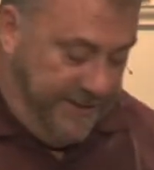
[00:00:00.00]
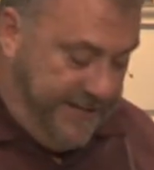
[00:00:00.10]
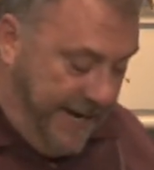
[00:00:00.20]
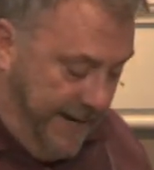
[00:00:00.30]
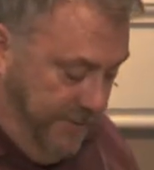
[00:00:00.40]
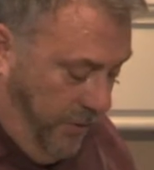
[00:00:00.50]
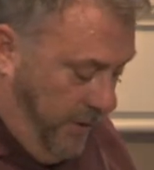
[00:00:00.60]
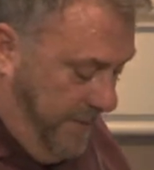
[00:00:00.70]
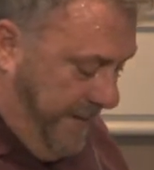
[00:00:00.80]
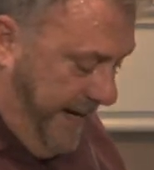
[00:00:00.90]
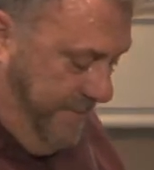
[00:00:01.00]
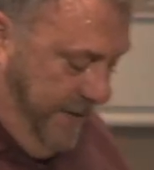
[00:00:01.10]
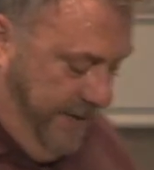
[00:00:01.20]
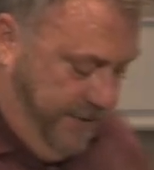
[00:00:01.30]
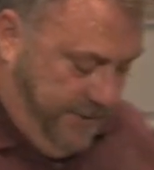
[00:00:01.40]
time Lord made
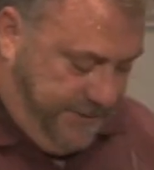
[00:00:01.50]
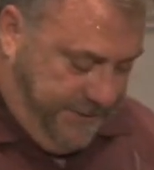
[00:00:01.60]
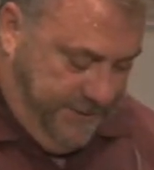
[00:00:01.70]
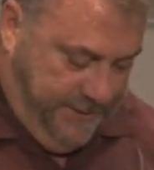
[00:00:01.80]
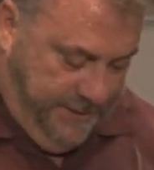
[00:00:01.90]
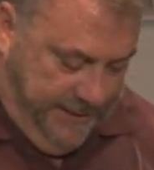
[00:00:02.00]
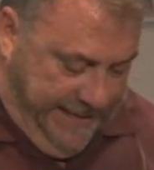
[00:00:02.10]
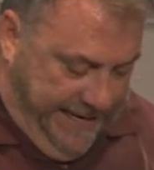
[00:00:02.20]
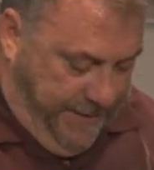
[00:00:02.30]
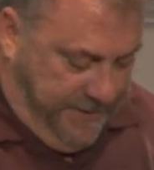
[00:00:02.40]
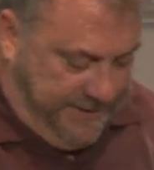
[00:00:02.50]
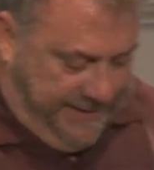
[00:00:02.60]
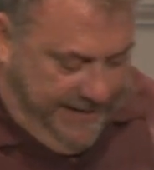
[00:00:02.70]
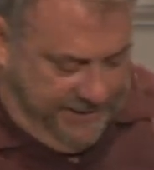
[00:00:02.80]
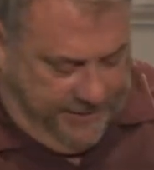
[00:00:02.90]
mothers, he was
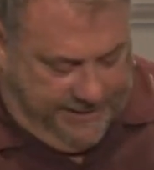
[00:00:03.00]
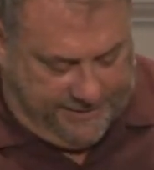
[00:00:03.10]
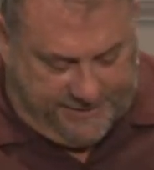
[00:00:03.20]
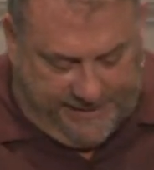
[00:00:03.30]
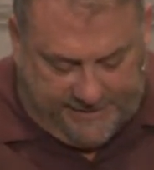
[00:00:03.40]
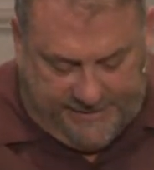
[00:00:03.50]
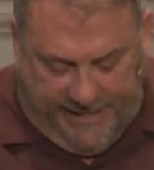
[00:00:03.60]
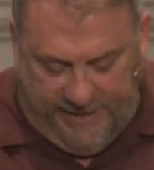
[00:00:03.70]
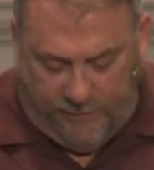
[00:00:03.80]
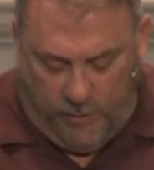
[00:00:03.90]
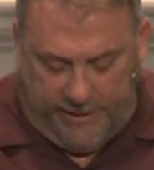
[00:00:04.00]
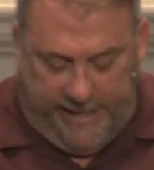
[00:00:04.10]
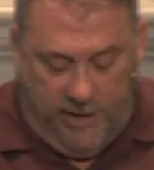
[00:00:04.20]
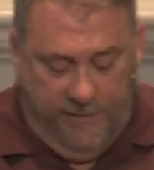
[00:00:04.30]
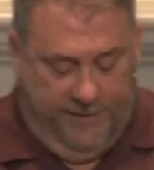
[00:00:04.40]
into his sixth day of
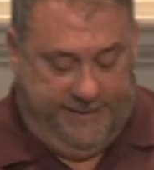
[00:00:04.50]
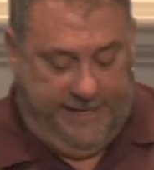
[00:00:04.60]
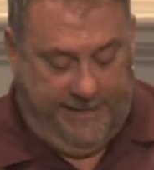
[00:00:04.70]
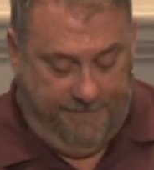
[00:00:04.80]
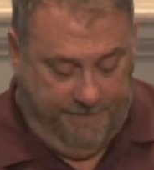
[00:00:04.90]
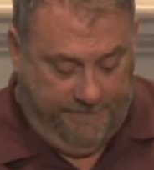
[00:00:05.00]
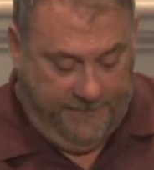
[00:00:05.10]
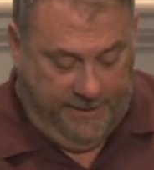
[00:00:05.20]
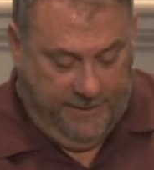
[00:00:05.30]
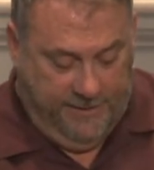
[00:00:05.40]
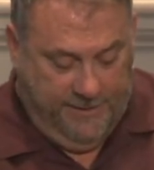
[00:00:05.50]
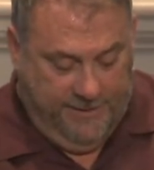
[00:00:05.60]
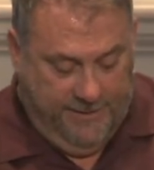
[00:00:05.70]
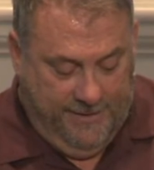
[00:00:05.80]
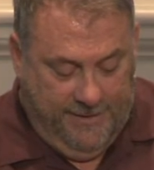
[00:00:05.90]
working overtime.
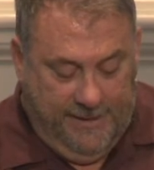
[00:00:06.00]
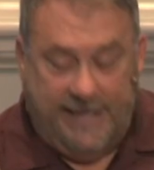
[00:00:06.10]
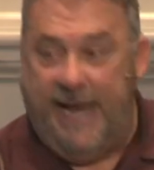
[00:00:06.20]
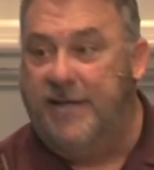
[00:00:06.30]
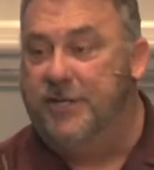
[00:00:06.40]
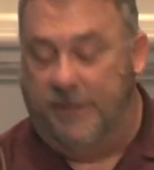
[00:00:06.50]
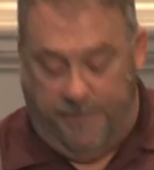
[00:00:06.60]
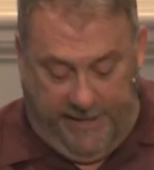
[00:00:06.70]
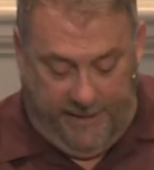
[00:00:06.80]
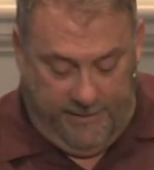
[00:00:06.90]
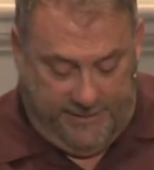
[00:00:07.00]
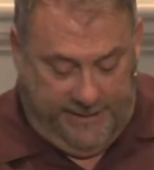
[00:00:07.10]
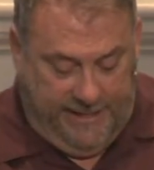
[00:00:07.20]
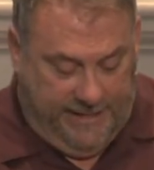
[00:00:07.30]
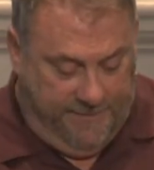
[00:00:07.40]
An angel appeared
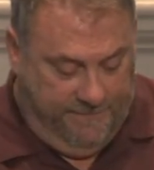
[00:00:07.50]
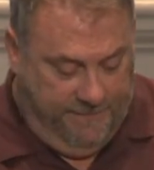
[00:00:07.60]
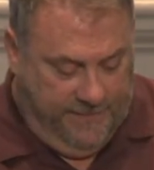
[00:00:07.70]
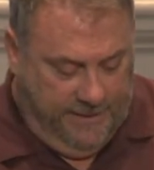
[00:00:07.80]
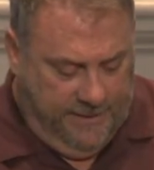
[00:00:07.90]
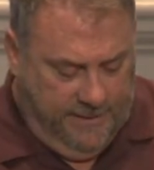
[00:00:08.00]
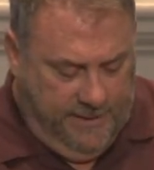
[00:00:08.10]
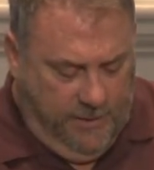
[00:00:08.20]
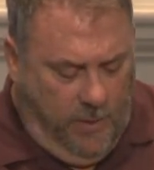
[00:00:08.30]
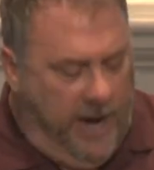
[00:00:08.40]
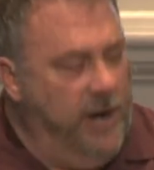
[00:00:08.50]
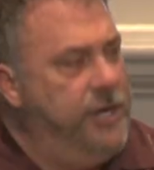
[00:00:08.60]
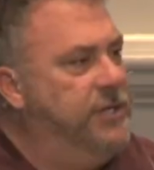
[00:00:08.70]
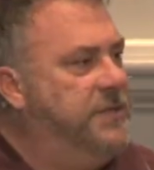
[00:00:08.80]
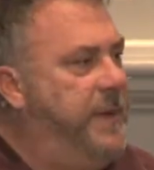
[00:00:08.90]
to him. Why are
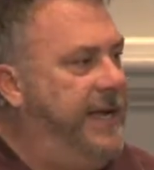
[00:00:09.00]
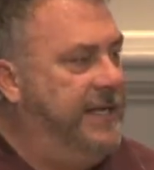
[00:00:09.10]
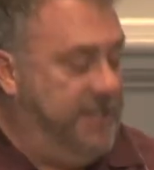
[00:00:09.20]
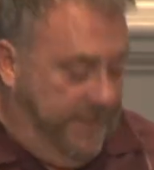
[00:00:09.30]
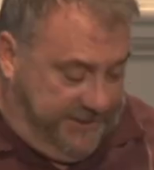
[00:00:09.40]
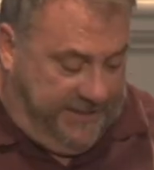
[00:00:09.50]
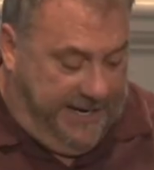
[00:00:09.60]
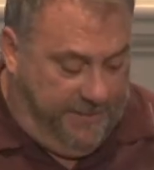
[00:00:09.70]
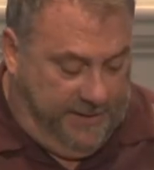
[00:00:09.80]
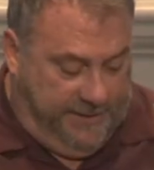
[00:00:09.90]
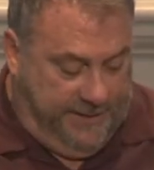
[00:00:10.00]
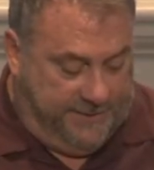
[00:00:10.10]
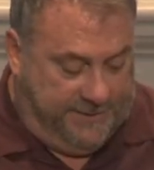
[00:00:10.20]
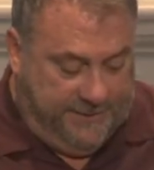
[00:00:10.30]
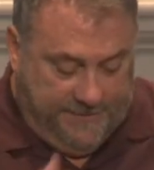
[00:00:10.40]
you spending so much time on this?